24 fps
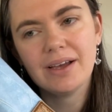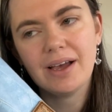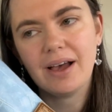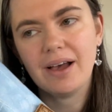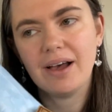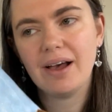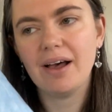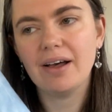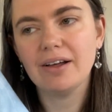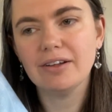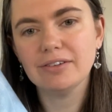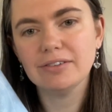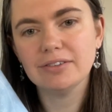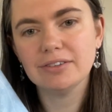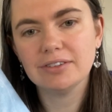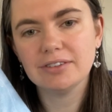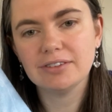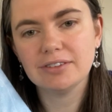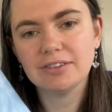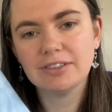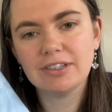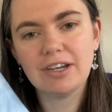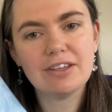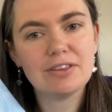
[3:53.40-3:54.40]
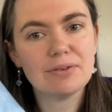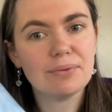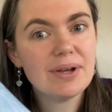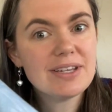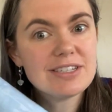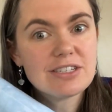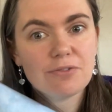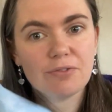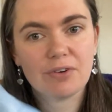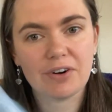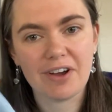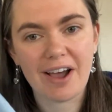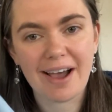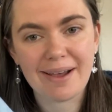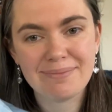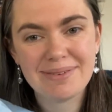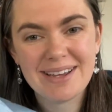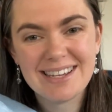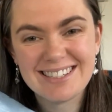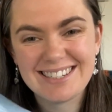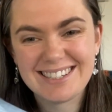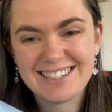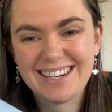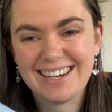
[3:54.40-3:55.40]
I'll show you the rest of what I've
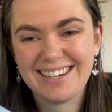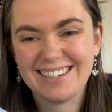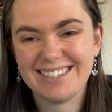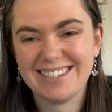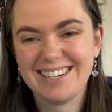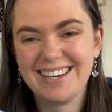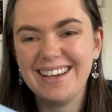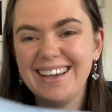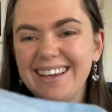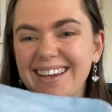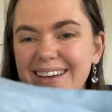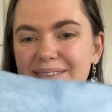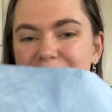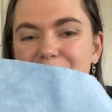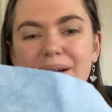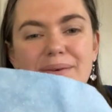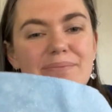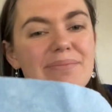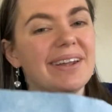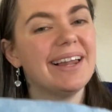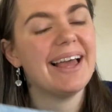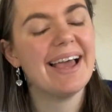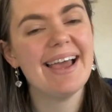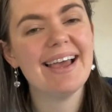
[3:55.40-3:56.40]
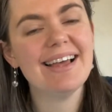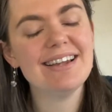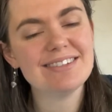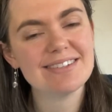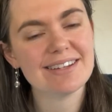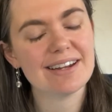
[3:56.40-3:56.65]
been stitching and my plans,